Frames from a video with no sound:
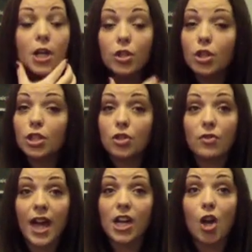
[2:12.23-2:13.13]
You can
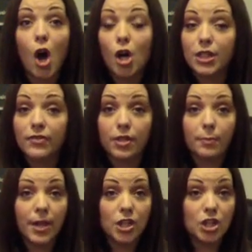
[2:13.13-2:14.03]
do that at all
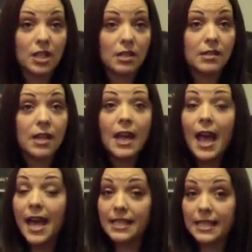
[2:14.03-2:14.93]
different pitches.
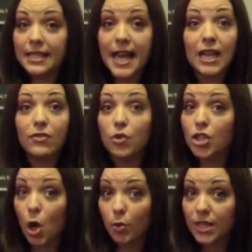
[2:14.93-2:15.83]
As I said, if you
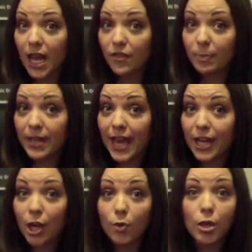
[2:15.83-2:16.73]
don't have a
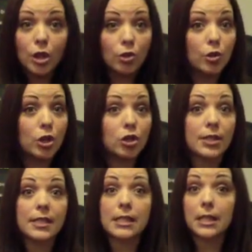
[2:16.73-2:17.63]
piano, you can
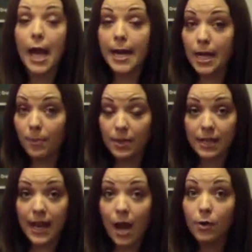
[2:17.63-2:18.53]
just slide up
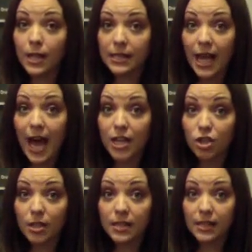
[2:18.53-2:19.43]
and down as I
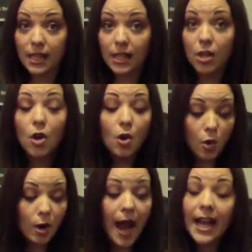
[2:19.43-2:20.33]
just did,
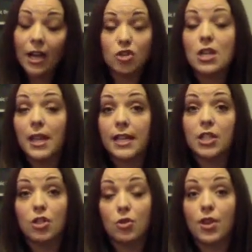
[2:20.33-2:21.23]
or I actually like
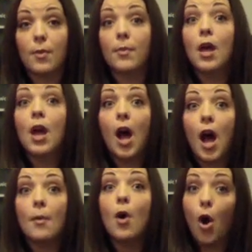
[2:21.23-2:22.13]
to do them
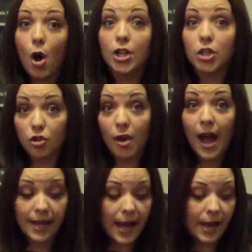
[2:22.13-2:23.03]
on a
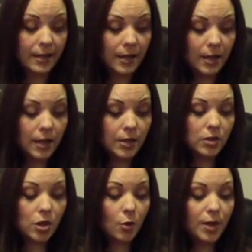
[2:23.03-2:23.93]
triad.
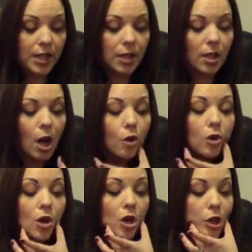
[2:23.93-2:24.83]
So we can go.